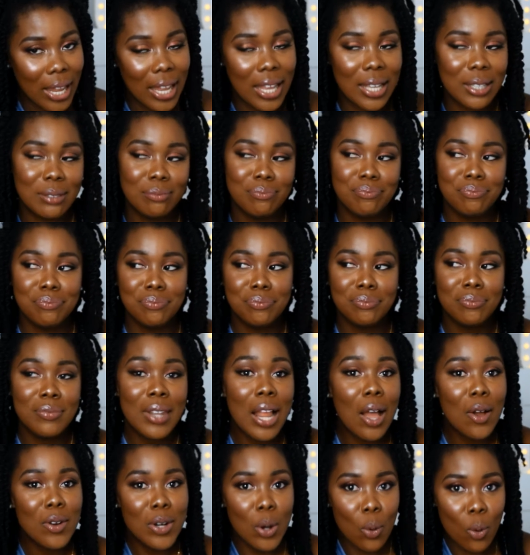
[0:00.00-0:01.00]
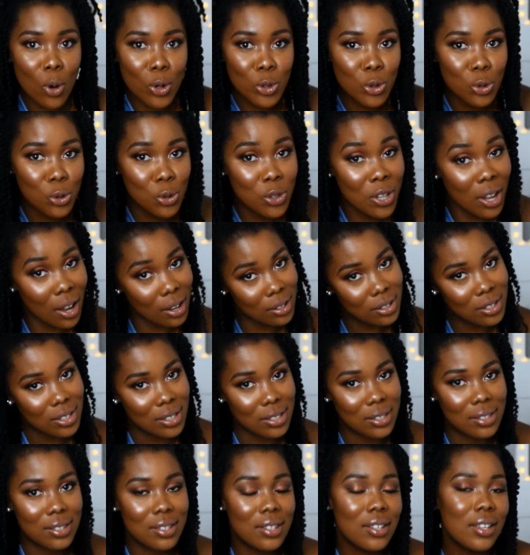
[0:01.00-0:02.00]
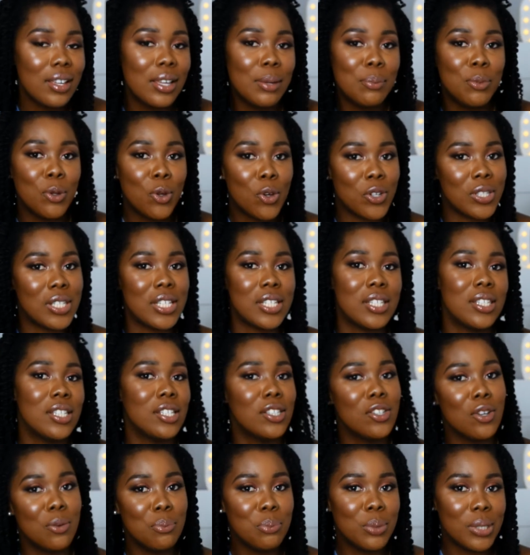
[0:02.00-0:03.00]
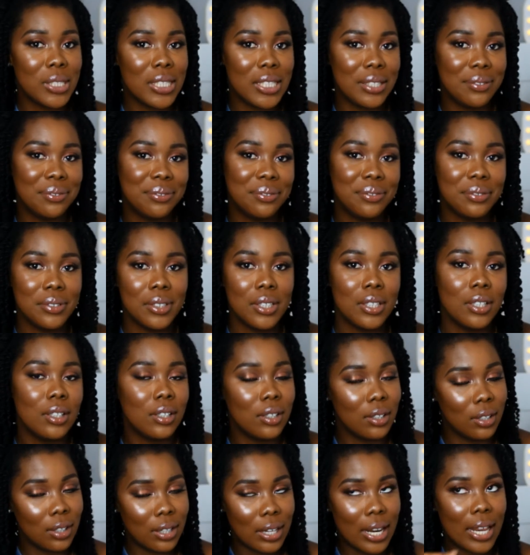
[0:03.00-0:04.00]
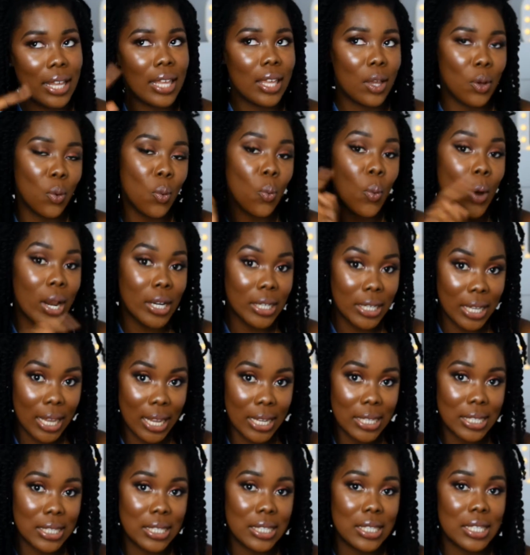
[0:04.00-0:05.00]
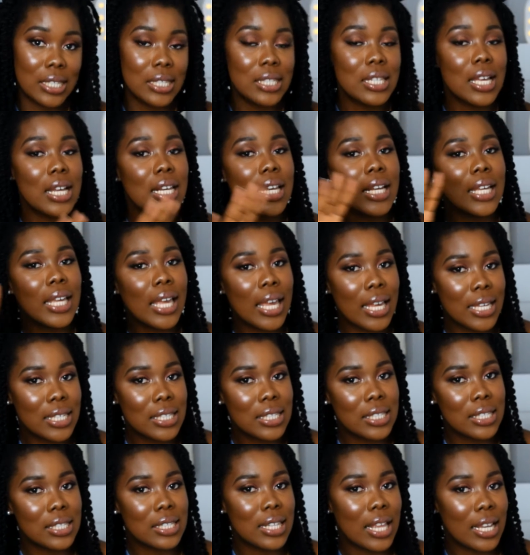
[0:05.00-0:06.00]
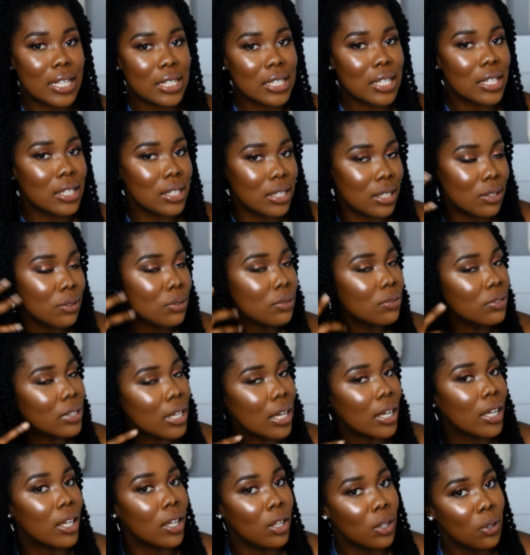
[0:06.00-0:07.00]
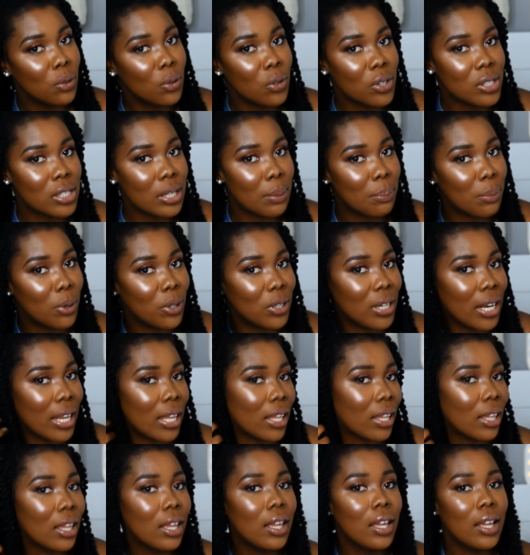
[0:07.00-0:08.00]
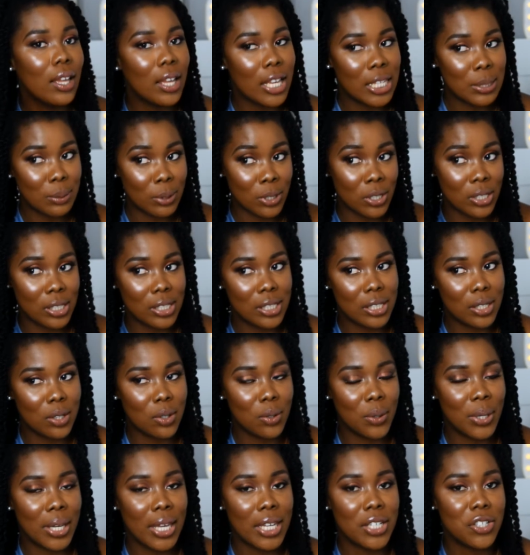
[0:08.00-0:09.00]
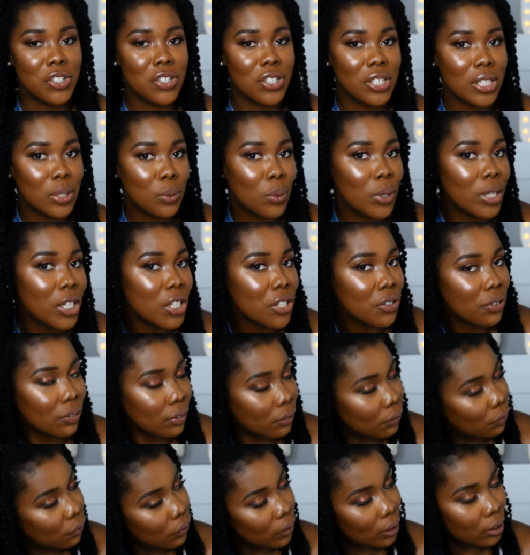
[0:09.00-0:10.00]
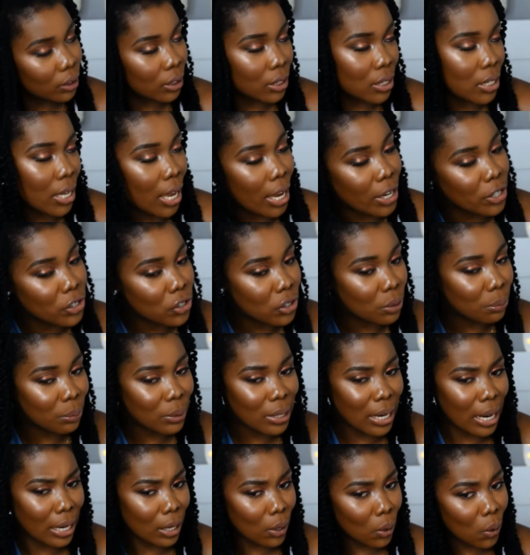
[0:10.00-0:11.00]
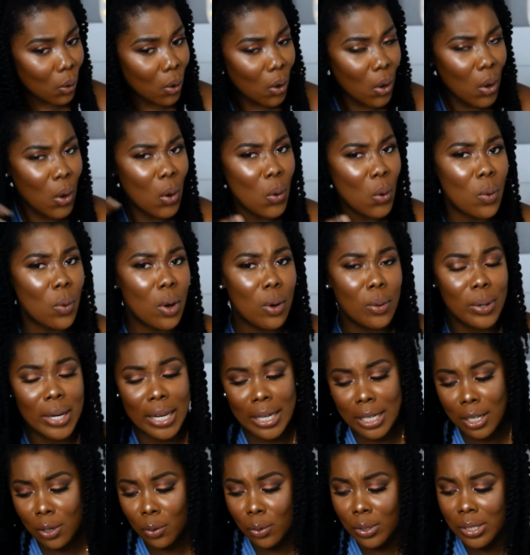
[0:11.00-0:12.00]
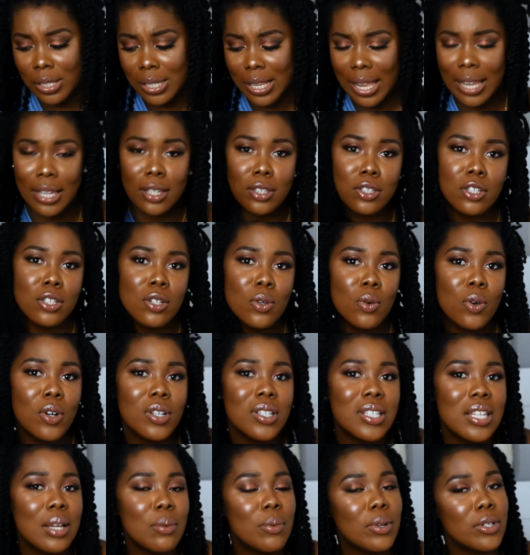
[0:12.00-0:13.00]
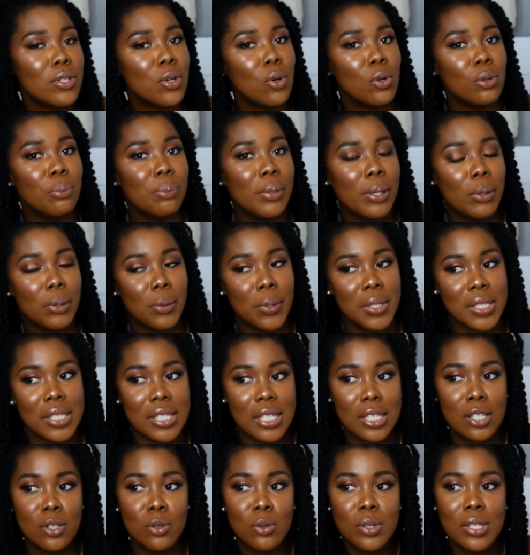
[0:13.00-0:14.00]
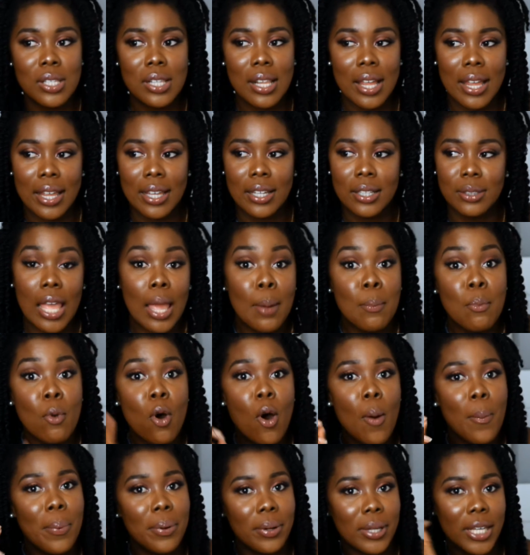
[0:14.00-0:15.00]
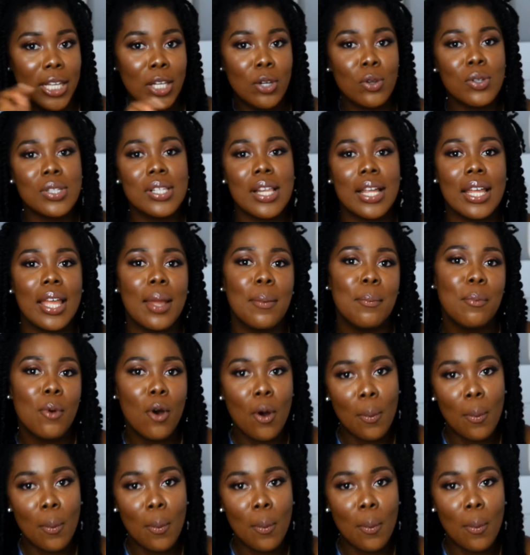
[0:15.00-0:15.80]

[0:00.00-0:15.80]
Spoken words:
hair, now they want to touch it because they still don't believe. Like, one case. And the other case is, like, they're curious about, like, especially the Caucasians. They want to feel the texture and be like, well, it looks like... Do you know what someone told me once? It looks like a mop. It looks like a